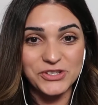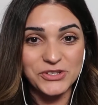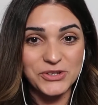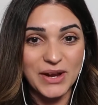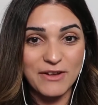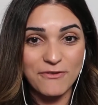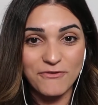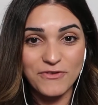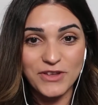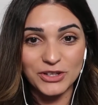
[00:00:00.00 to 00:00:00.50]
So
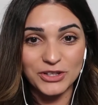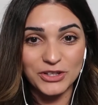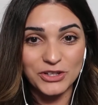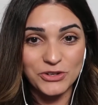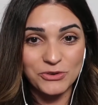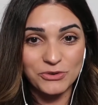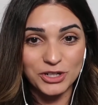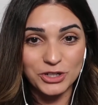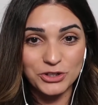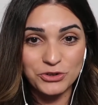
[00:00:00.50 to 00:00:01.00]
I feel
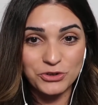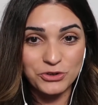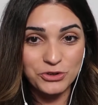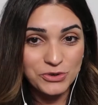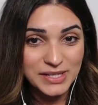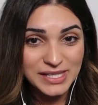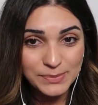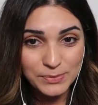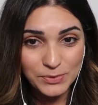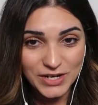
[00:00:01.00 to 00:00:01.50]
you are a
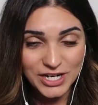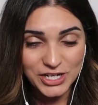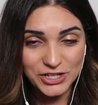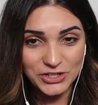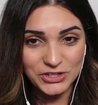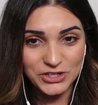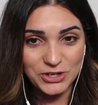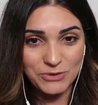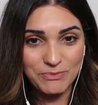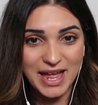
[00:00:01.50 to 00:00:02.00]
true
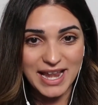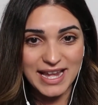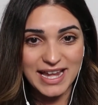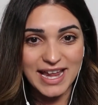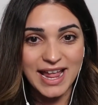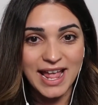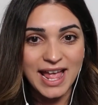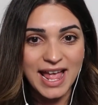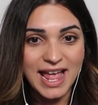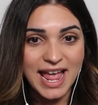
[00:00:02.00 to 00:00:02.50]
inspiration to
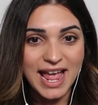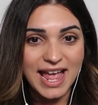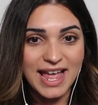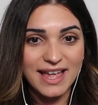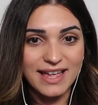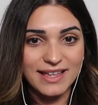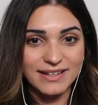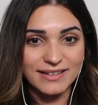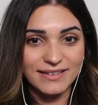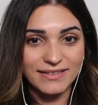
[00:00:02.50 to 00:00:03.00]
many
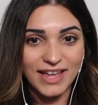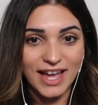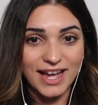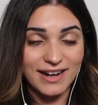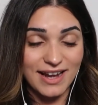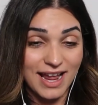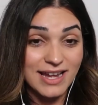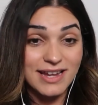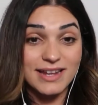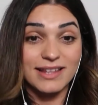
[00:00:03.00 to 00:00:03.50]
and
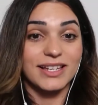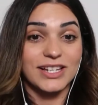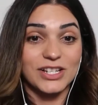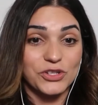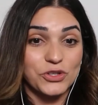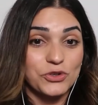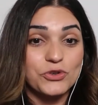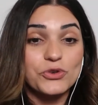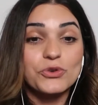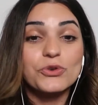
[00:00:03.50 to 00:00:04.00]
that anything
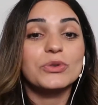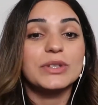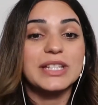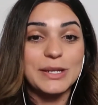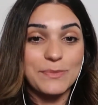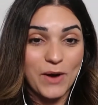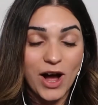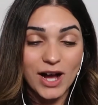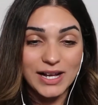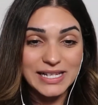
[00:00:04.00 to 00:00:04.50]
is
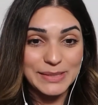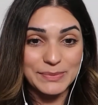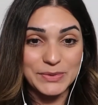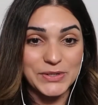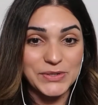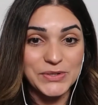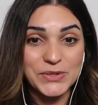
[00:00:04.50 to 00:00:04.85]
truly possible.